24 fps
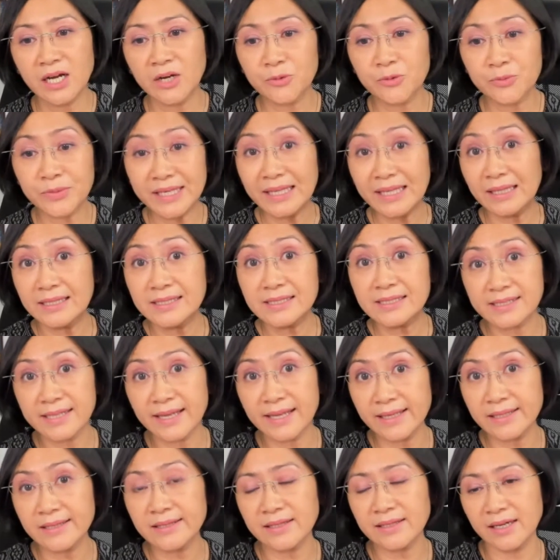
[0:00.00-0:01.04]
our real
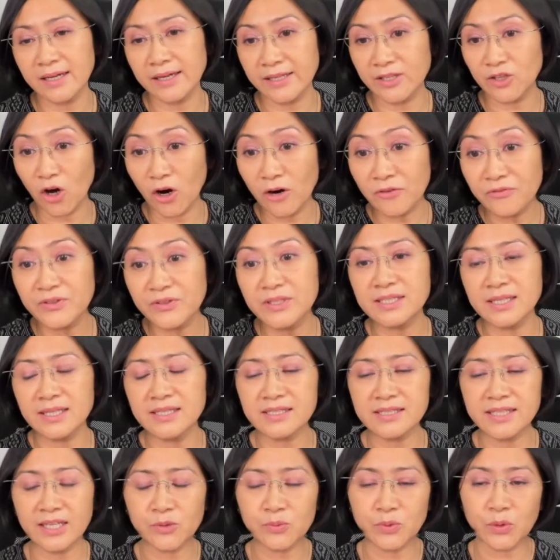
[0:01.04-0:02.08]
estate uh, and
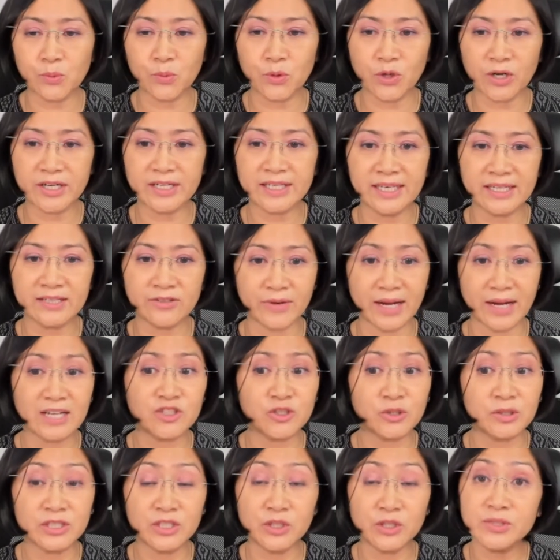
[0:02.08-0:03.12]
offices that we work in are
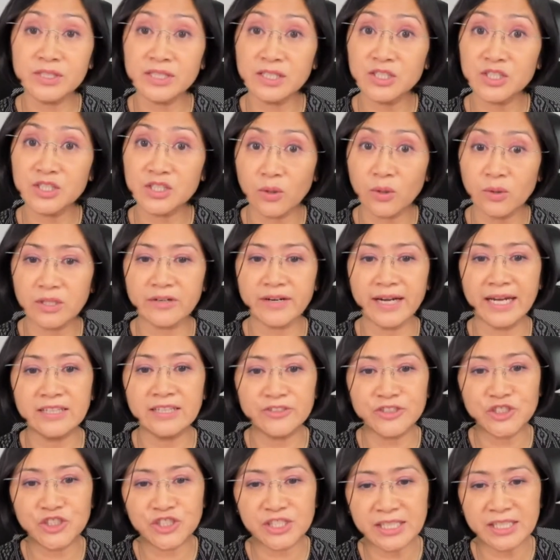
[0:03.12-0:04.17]
actually using solar
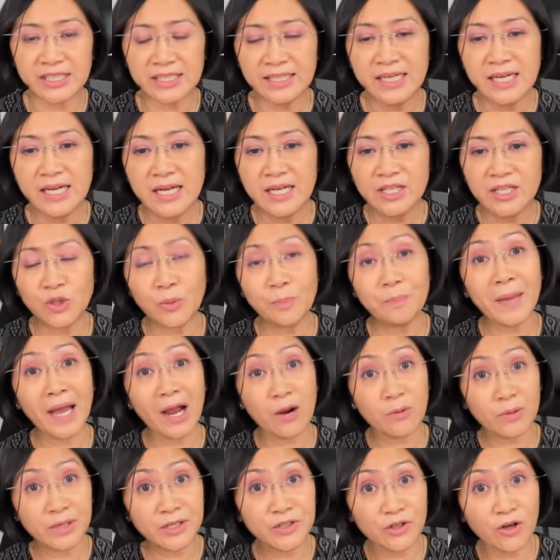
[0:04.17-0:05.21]
energy to
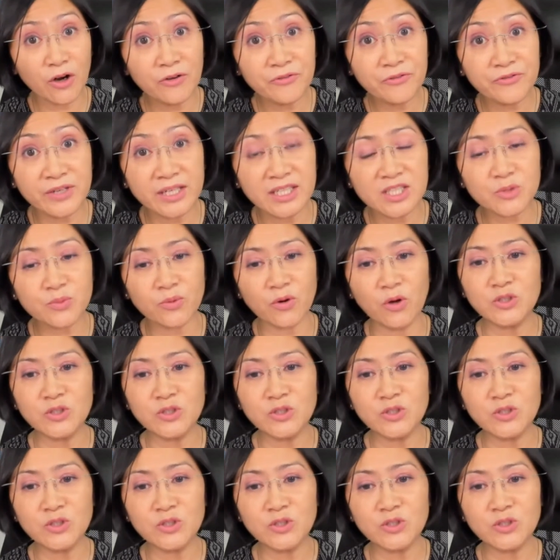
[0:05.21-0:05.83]
power the office.